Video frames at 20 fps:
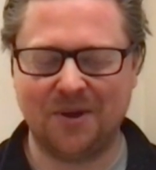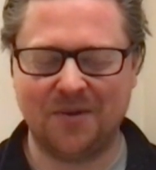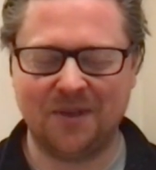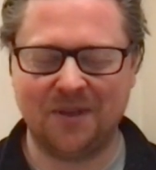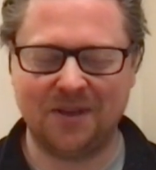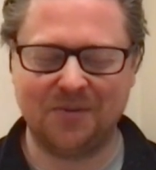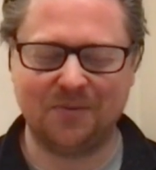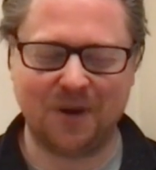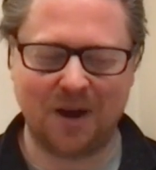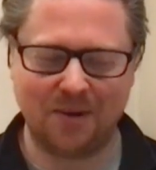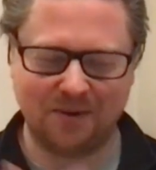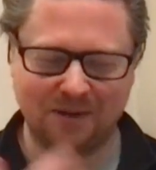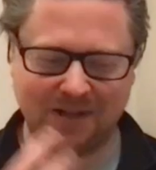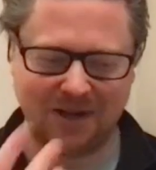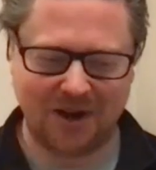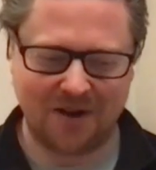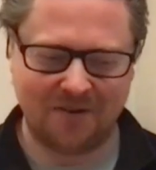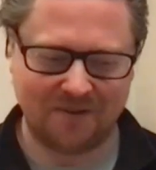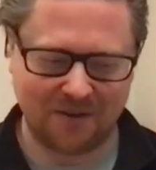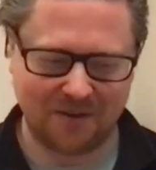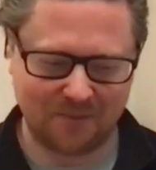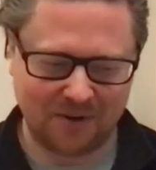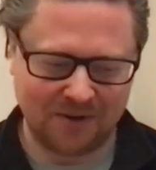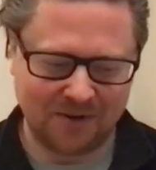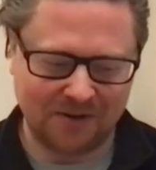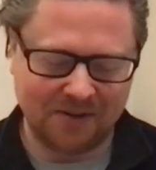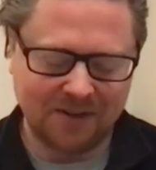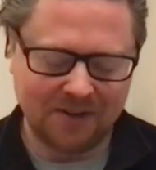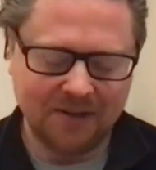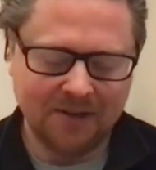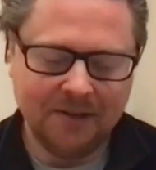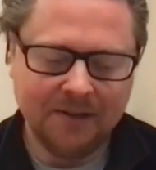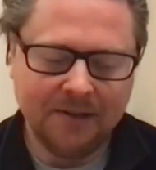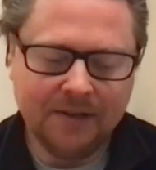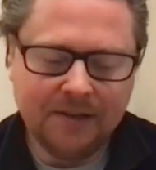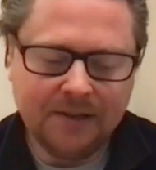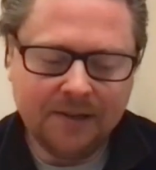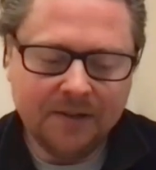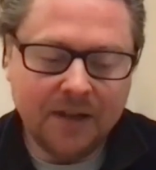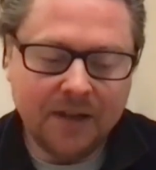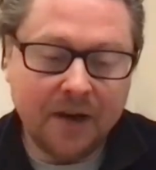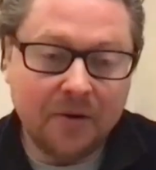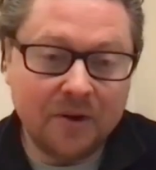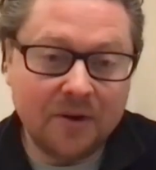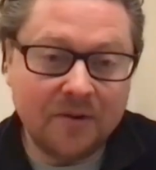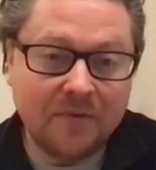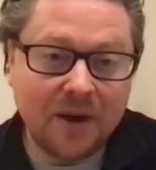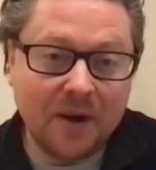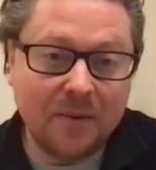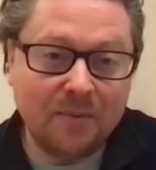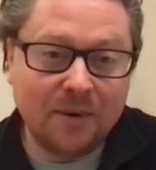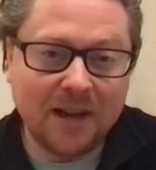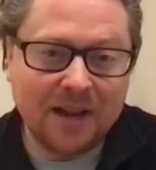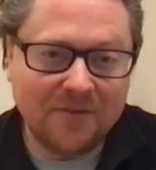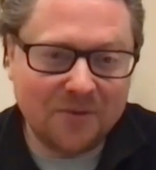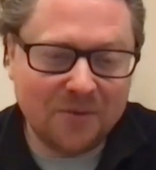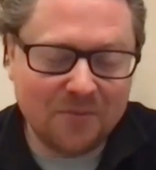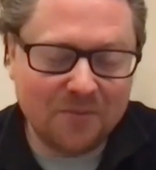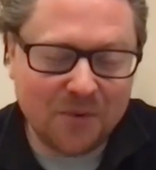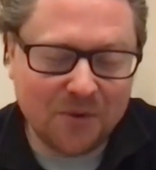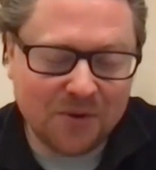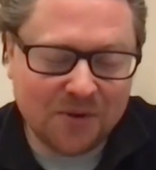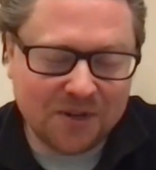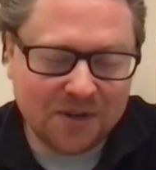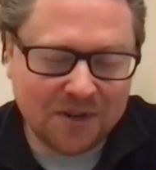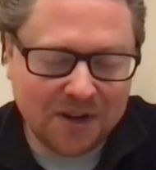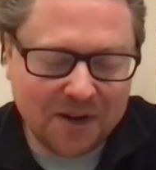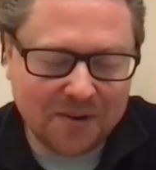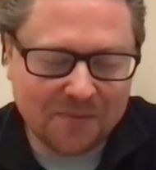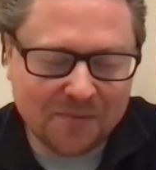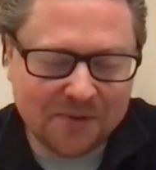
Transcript: and that's why I was laughing because they're in a very playful mood tonight.